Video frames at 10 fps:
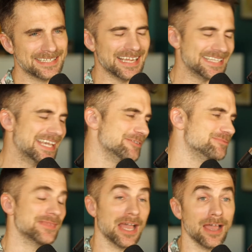yeah.
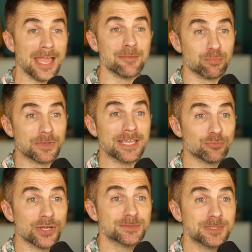
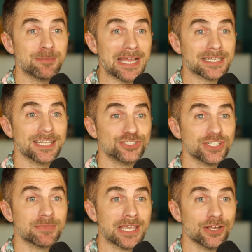It brings me back to the
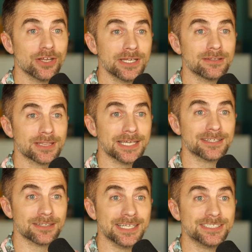Jim Carrey
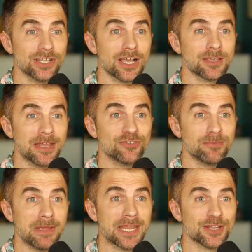thing, his
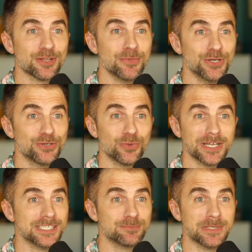documentary Man on the Moon, where
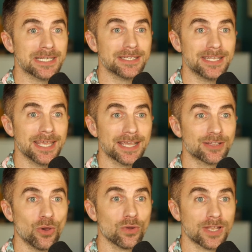he's being a
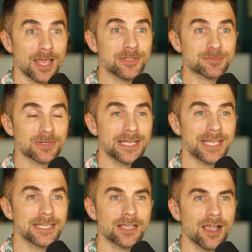dick the whole time he's playing
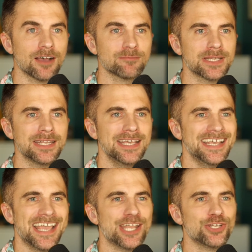Andy Kaufman.
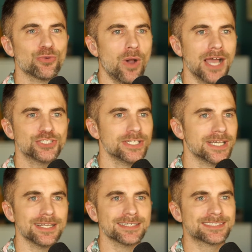And you're watching
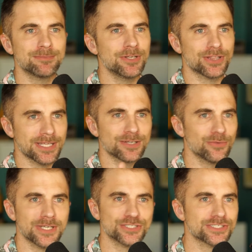it, a similar thing to
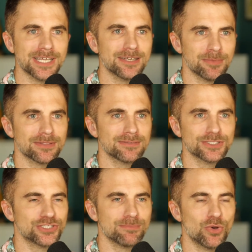what you just said about
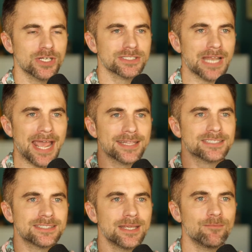the Jim Morrison. I had the
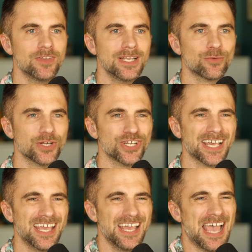same feeling where you're
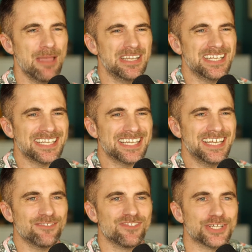like, I mean, you
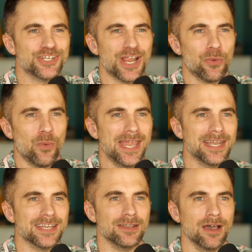could have figured out a
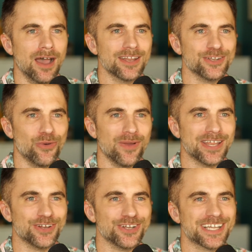way to not
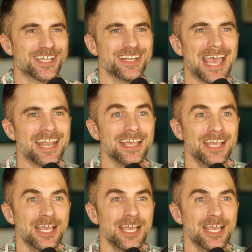annoy her. You could have